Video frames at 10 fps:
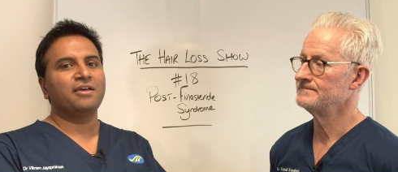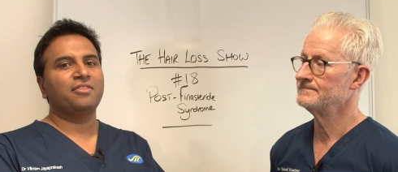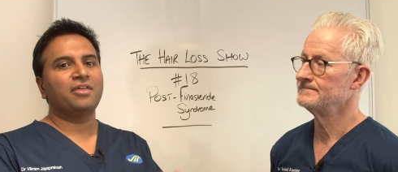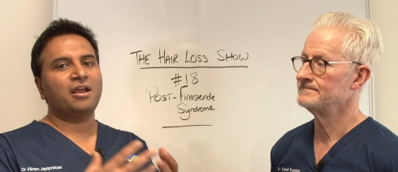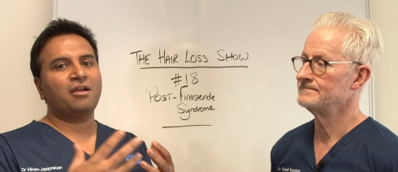
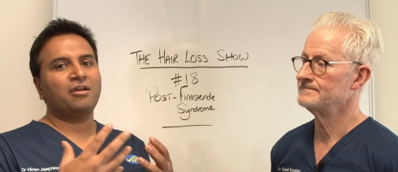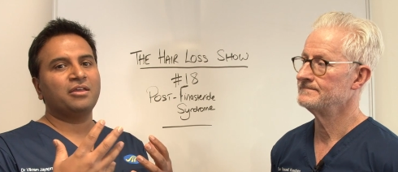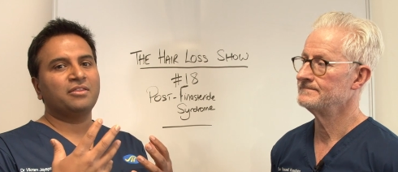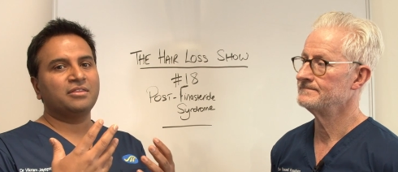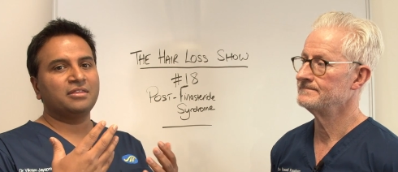
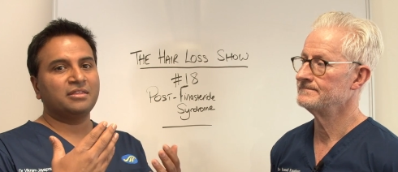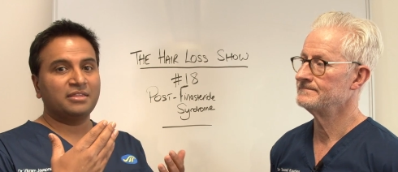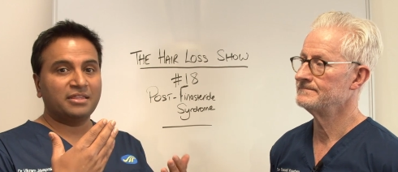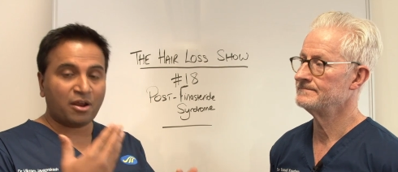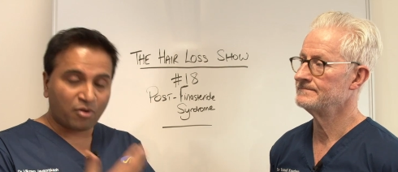Speaker 1: they're
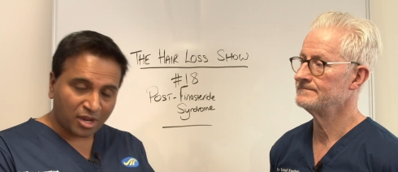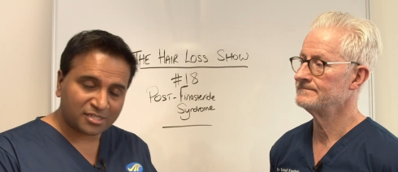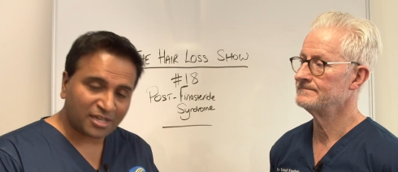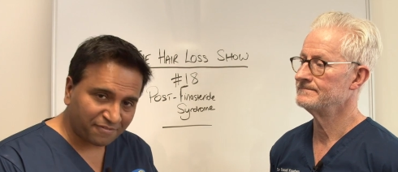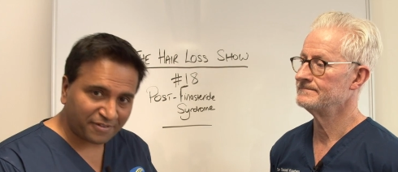there are
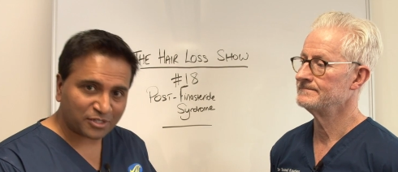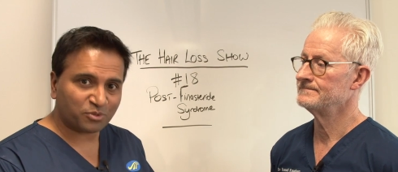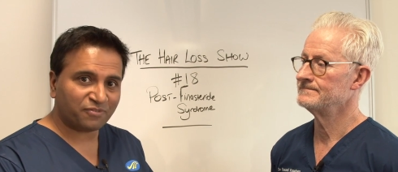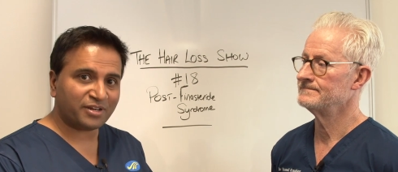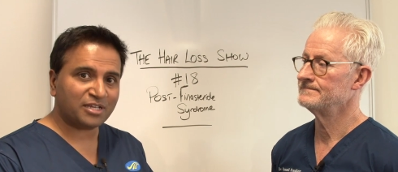side effects
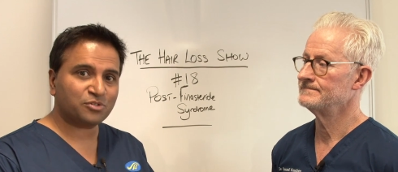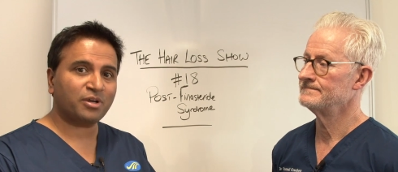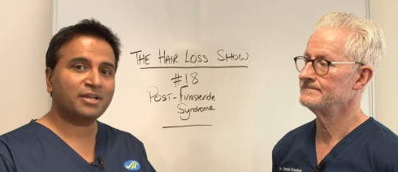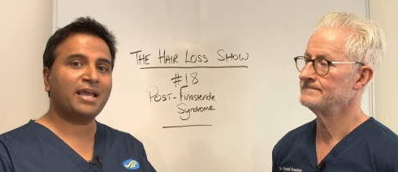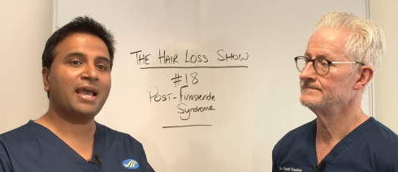with
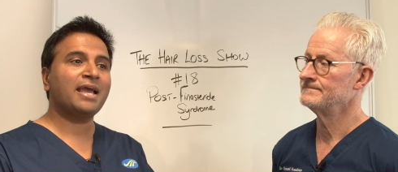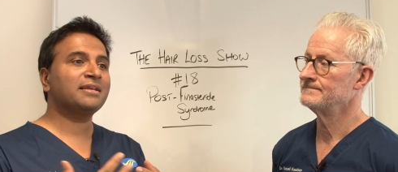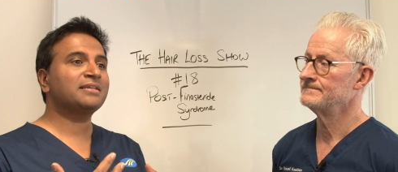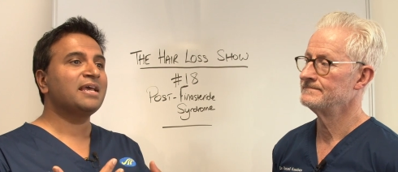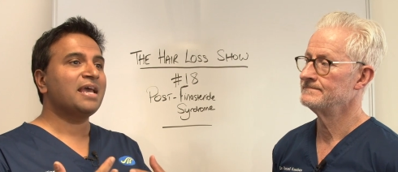finasteride,
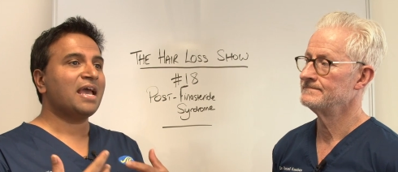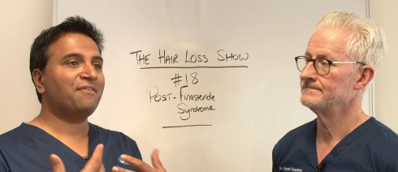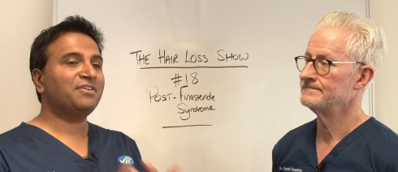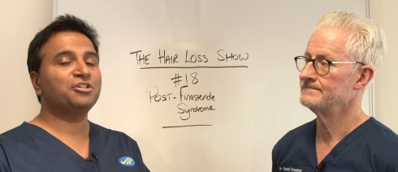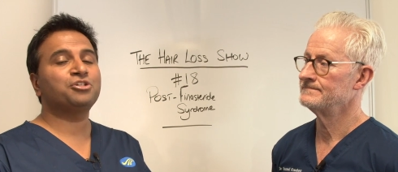and
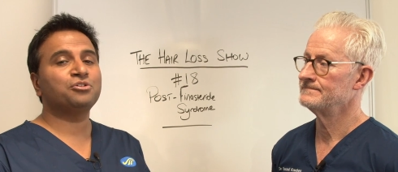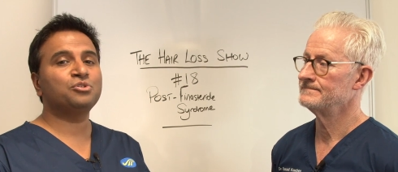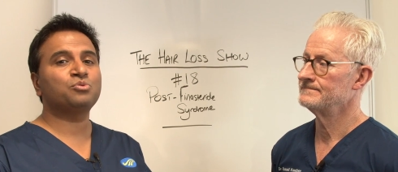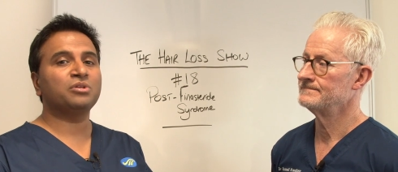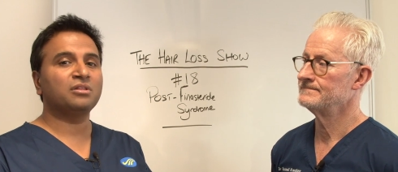having
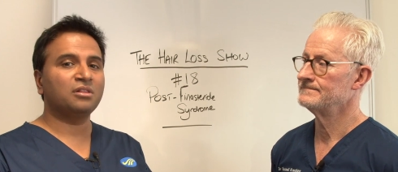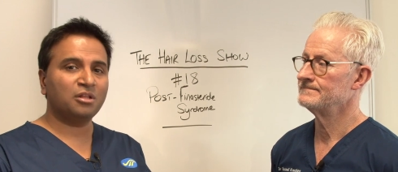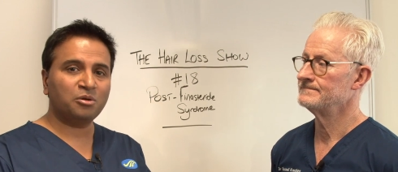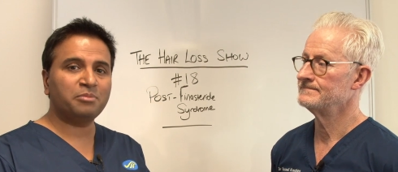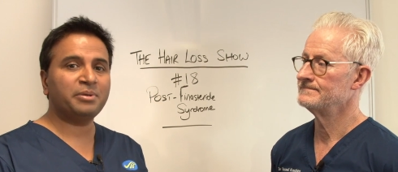issues with
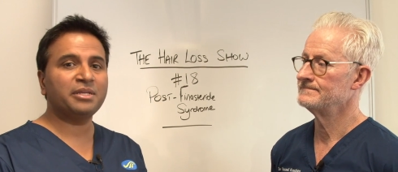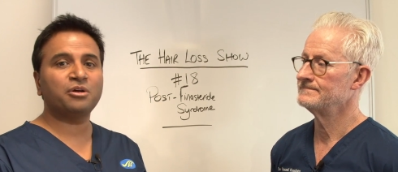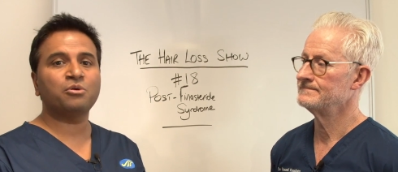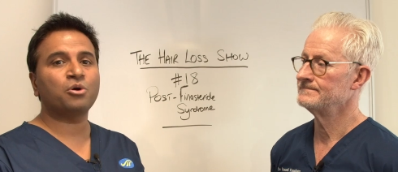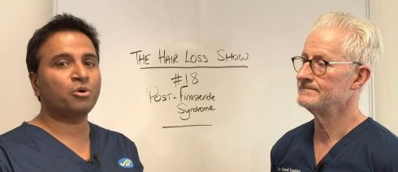low
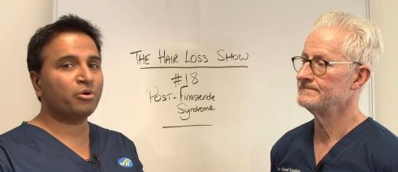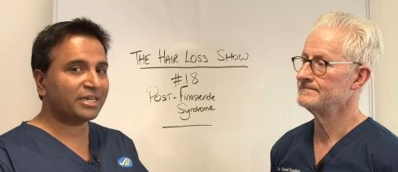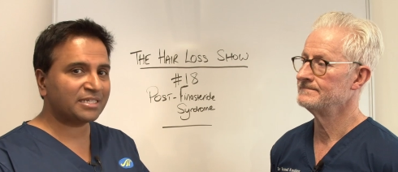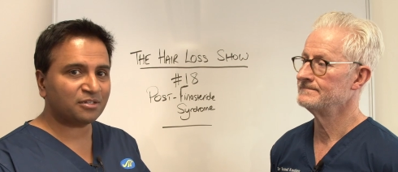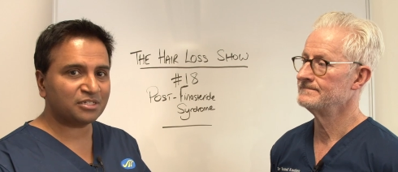libido or
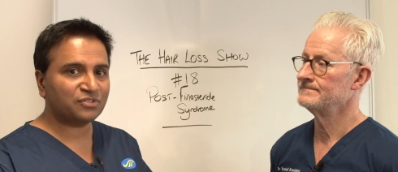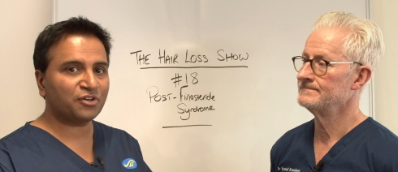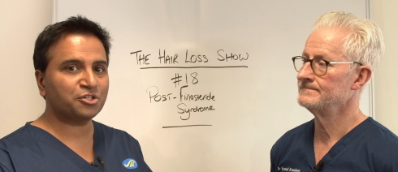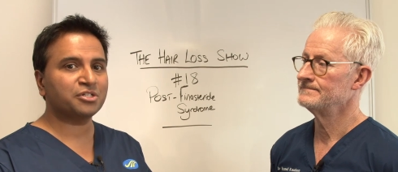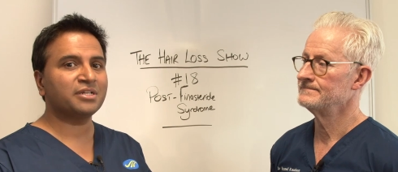erectile
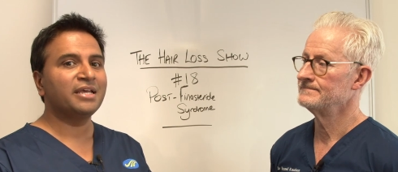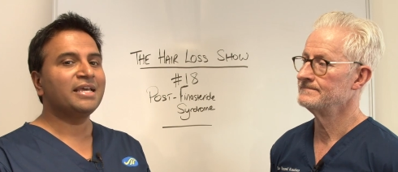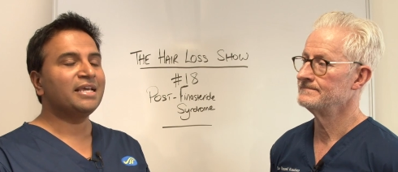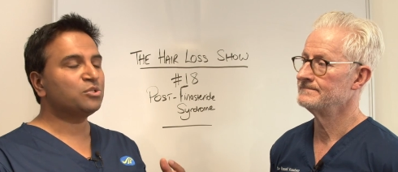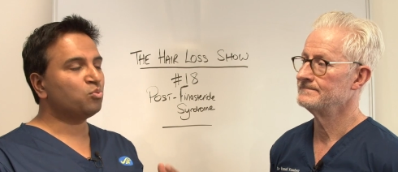dysfunction
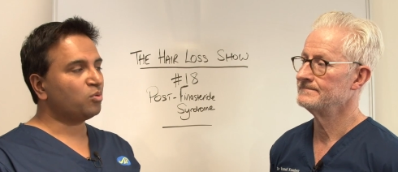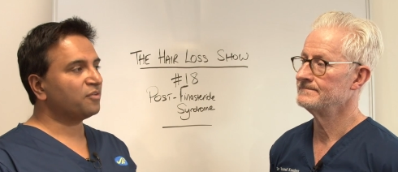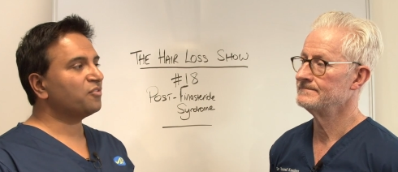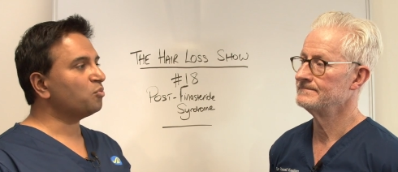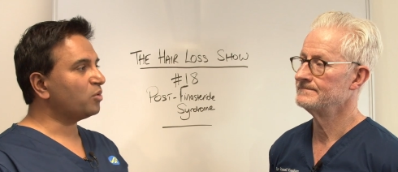is one
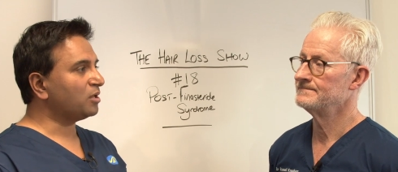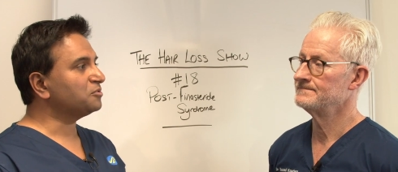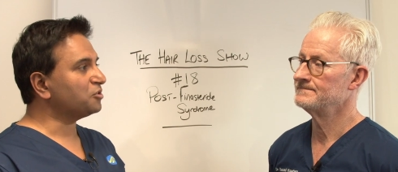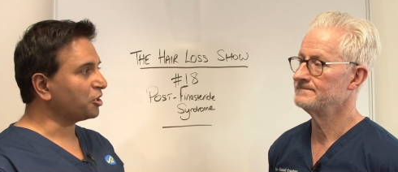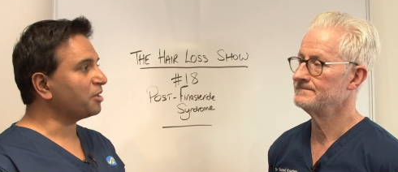of the well
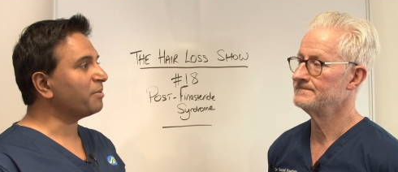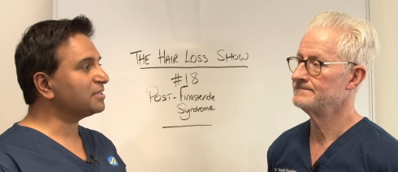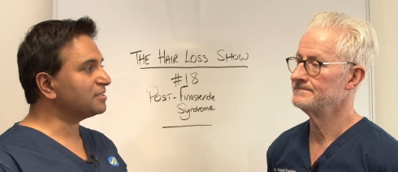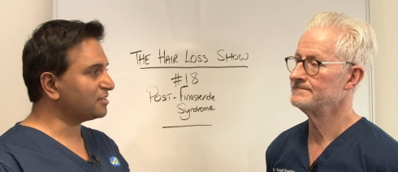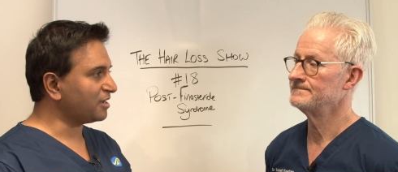
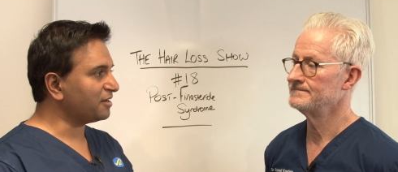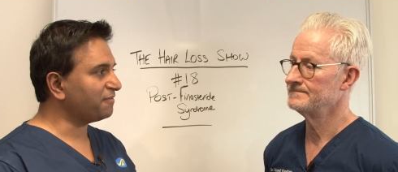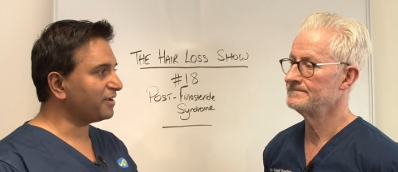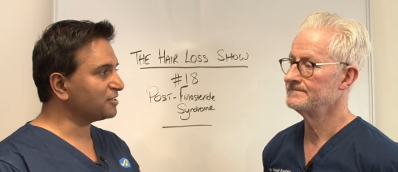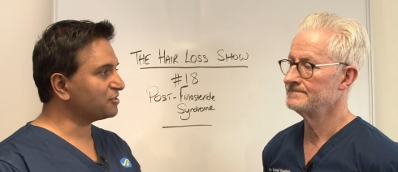documented side
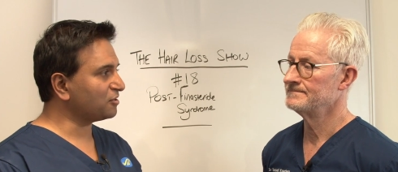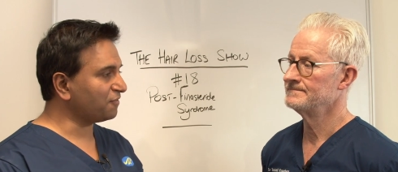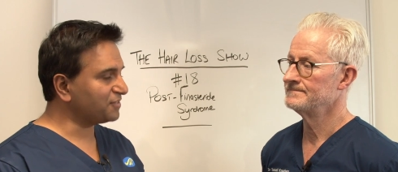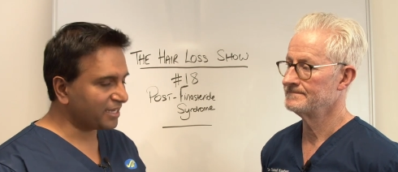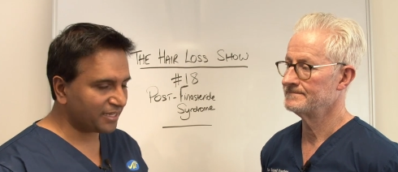effects
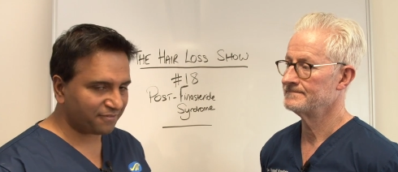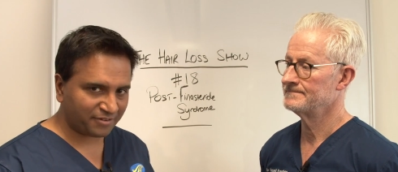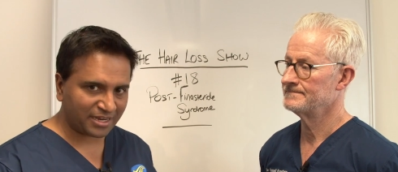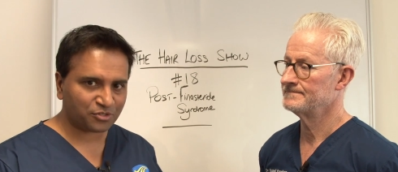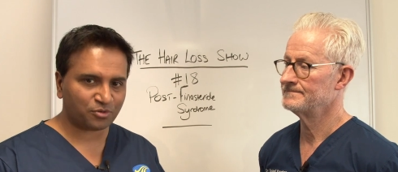of taking
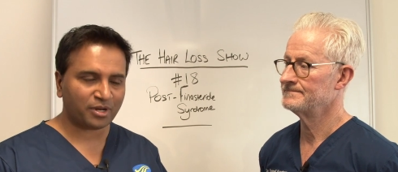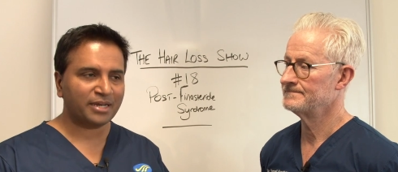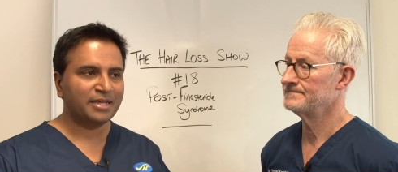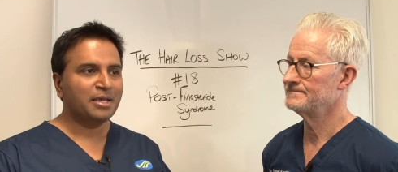finasteride.